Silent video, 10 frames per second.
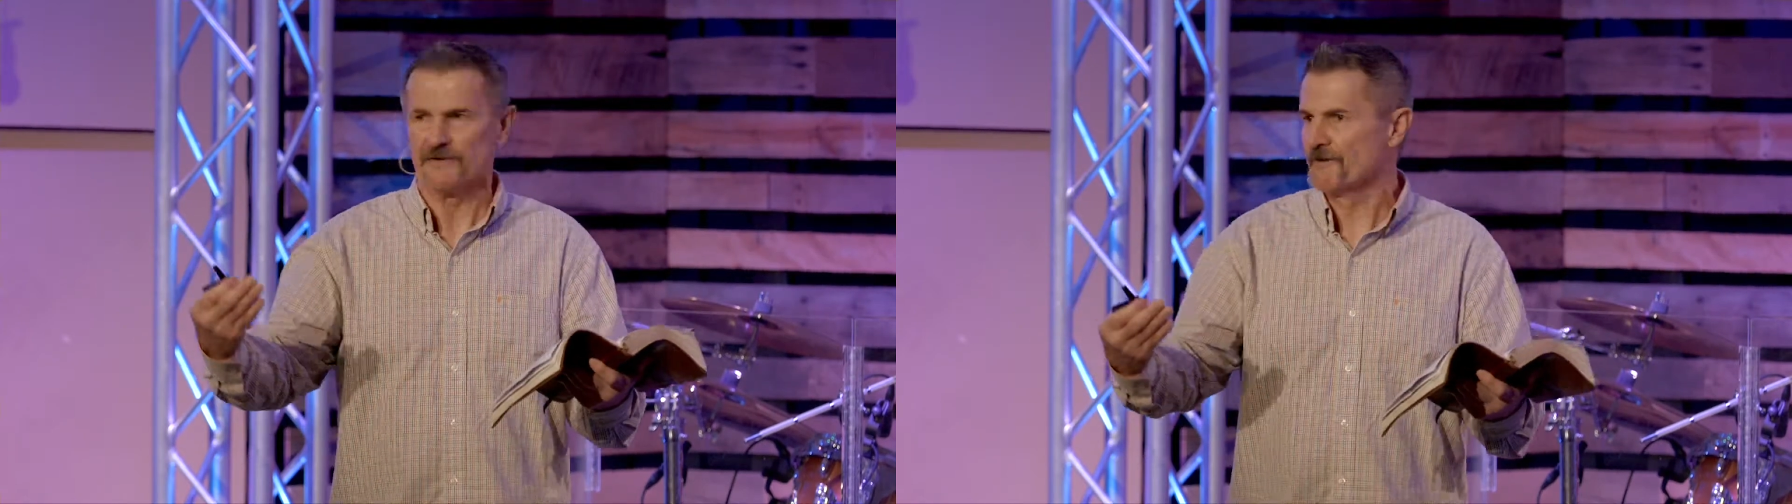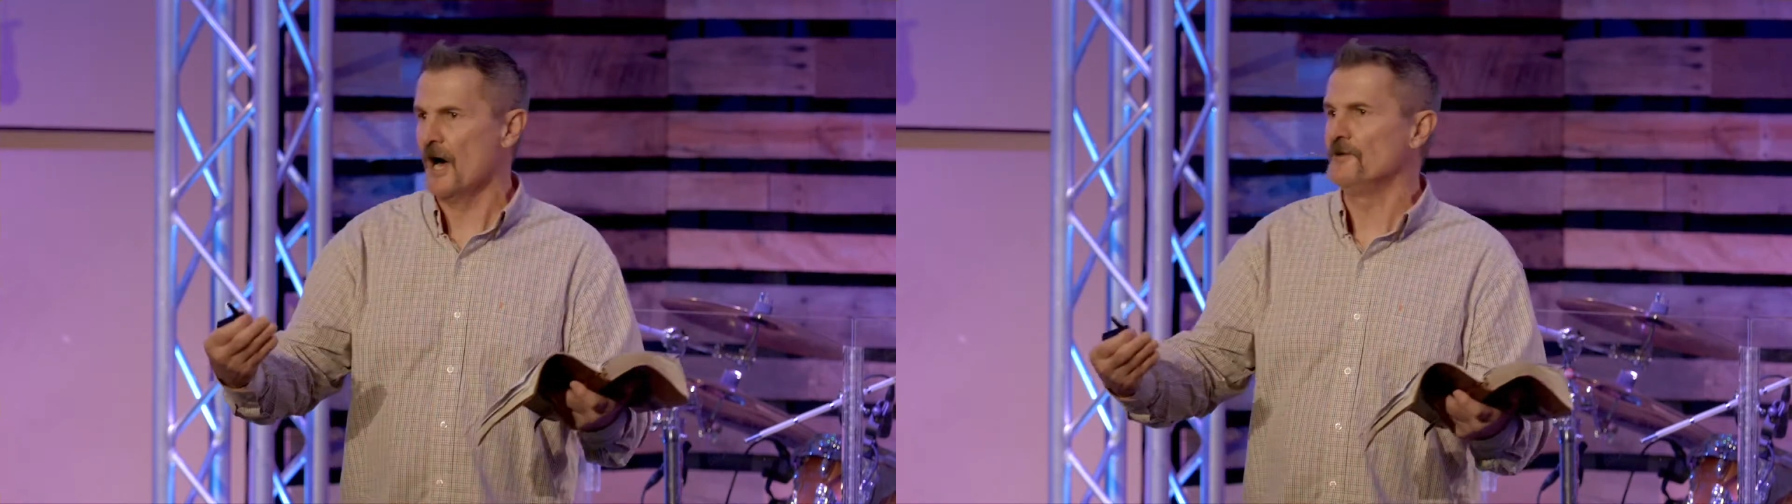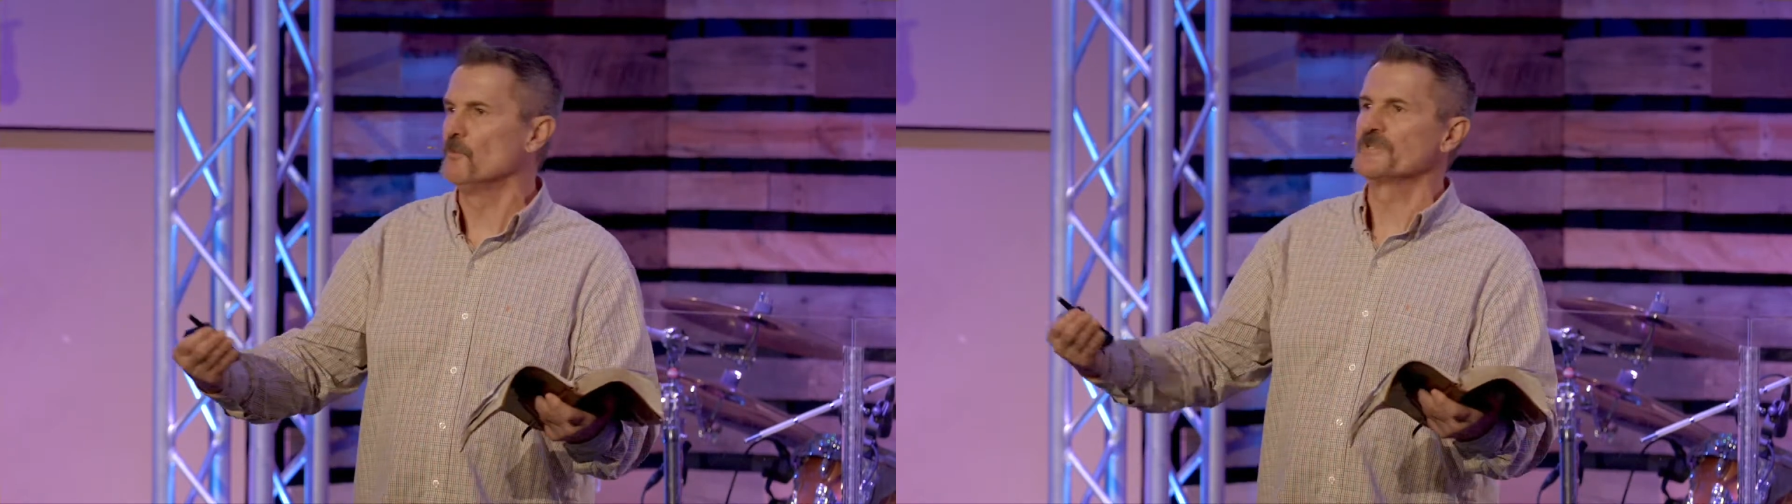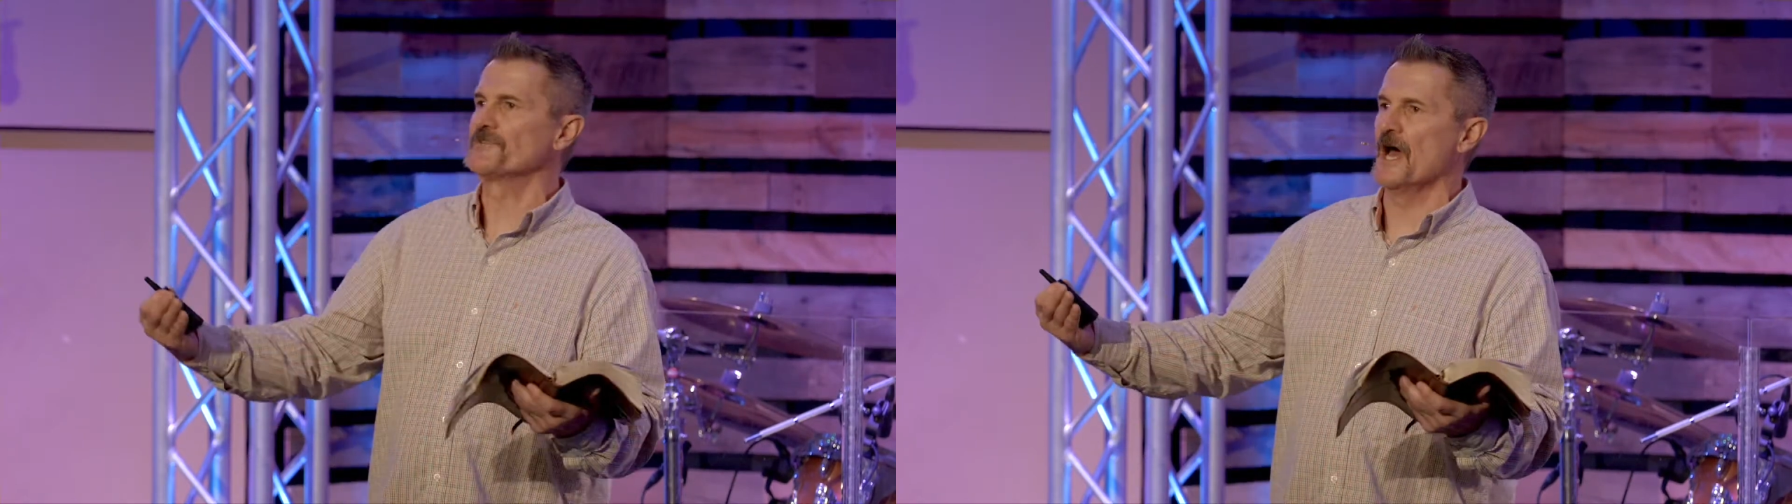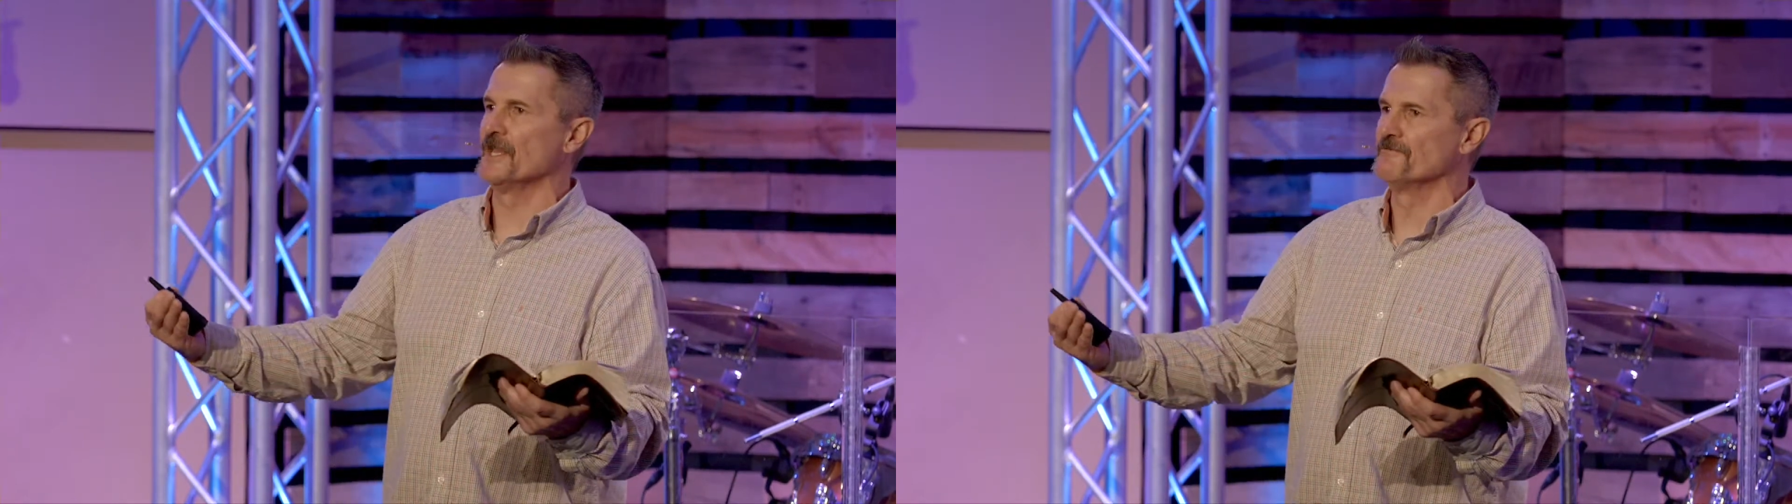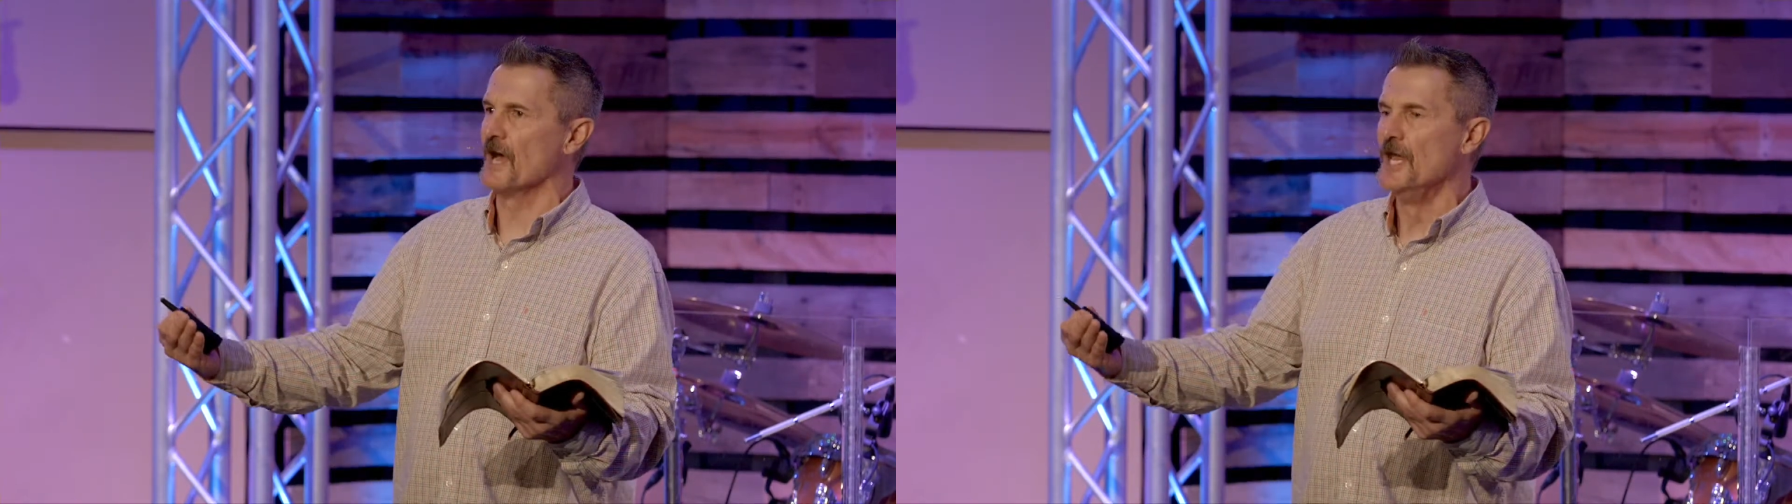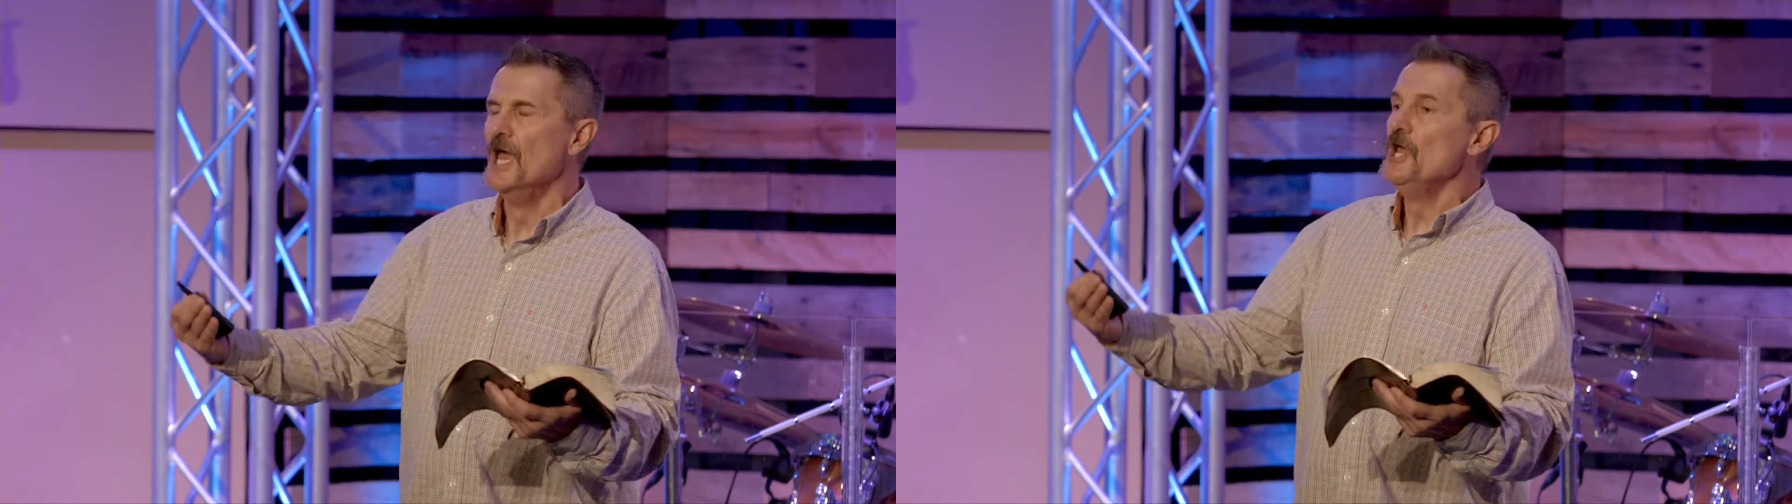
of God and what's not of God.